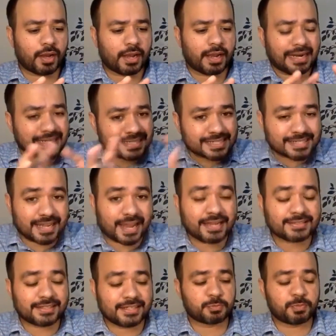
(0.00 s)

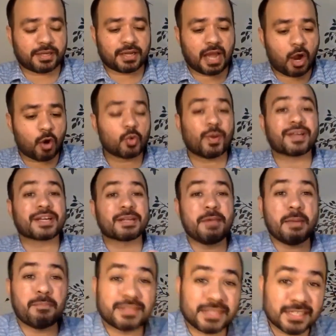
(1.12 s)
understand things better? How do I
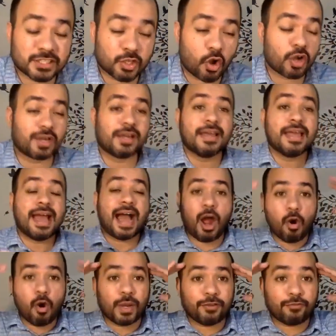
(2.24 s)
remember things longer?
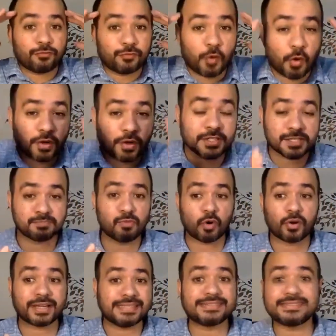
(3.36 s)
How do I focus
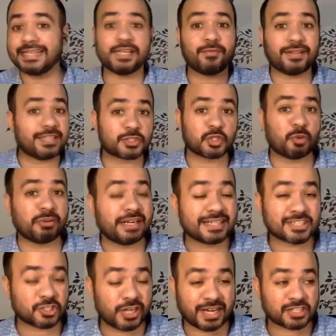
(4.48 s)
more intently when there's so many
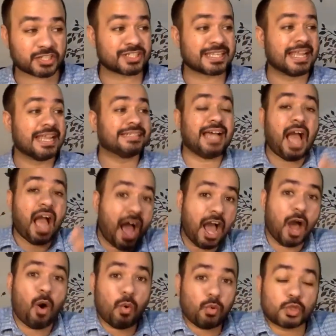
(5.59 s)
distractions? The
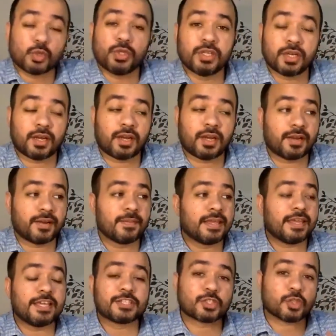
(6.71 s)
how to learn
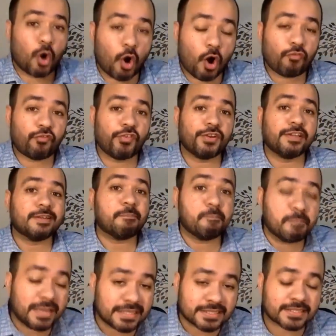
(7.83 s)
is often
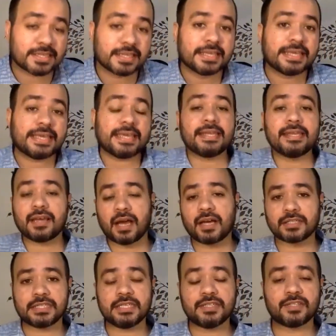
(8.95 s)
missed in
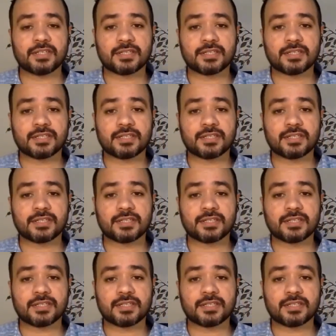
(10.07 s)
our teaching